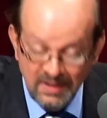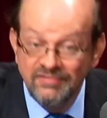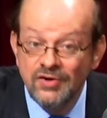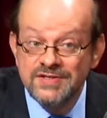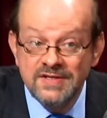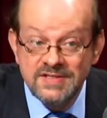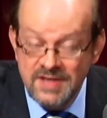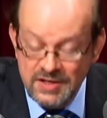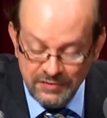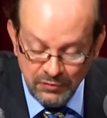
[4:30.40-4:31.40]
A very
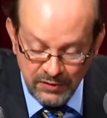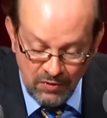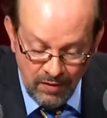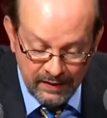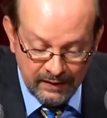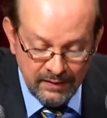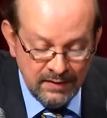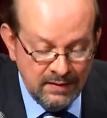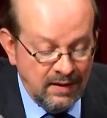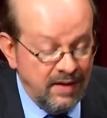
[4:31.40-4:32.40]
successful recording,
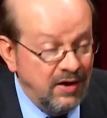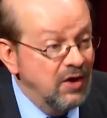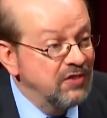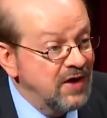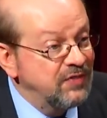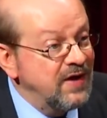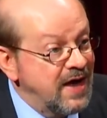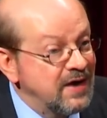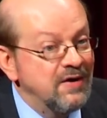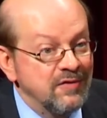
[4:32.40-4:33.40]
and they all thought they
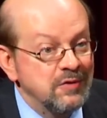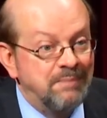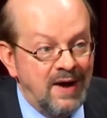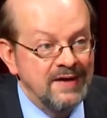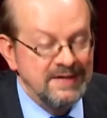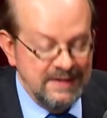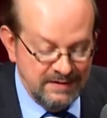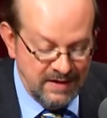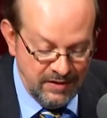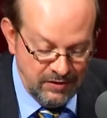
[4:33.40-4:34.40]
had another Bond
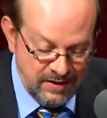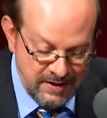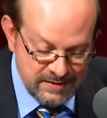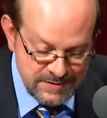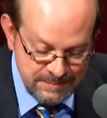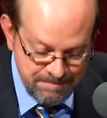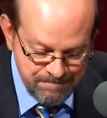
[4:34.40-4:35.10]
hit on their hands.